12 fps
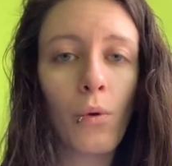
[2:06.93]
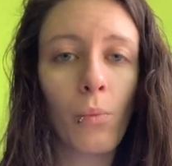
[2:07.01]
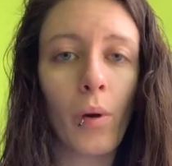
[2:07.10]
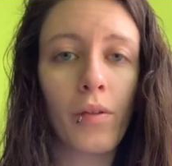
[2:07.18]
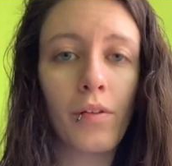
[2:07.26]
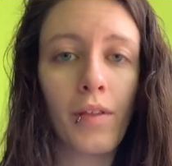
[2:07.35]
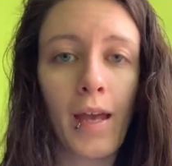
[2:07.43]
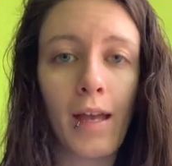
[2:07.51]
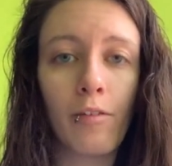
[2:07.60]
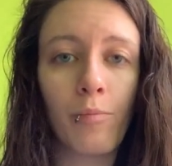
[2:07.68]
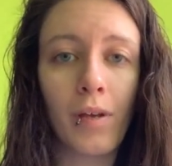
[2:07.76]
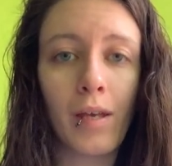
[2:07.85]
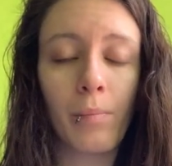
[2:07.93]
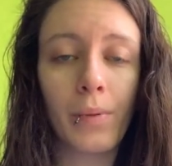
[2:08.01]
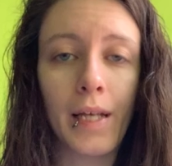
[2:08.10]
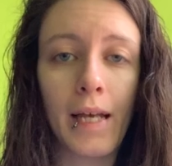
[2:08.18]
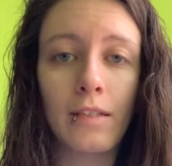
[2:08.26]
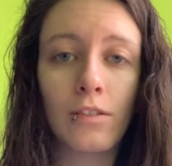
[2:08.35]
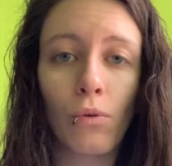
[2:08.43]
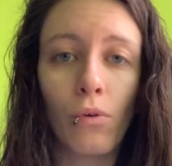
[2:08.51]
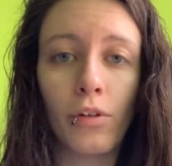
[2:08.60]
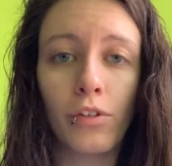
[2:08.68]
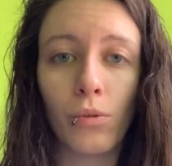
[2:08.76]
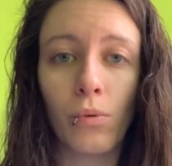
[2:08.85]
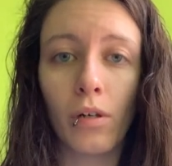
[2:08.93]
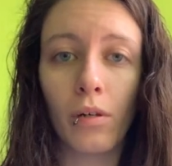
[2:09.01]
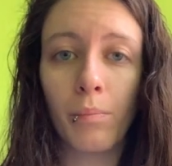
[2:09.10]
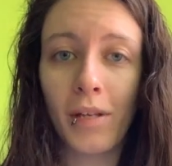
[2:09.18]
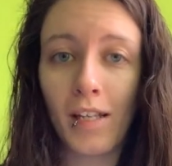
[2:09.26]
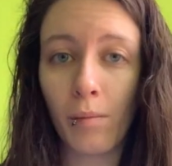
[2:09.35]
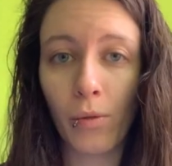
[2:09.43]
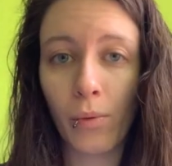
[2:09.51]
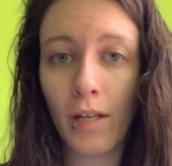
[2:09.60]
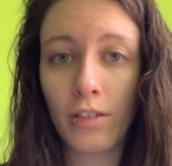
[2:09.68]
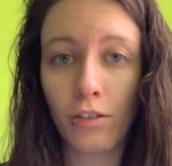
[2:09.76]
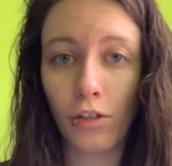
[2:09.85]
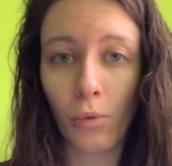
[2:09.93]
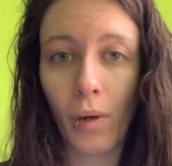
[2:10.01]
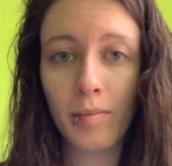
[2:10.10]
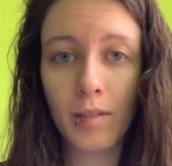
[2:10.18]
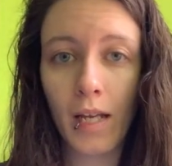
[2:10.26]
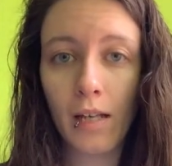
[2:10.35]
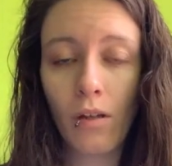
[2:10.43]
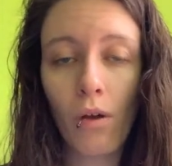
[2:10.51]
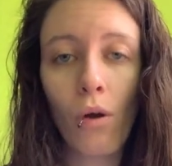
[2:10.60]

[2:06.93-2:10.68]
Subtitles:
whether they have been placed on your PWS or your website,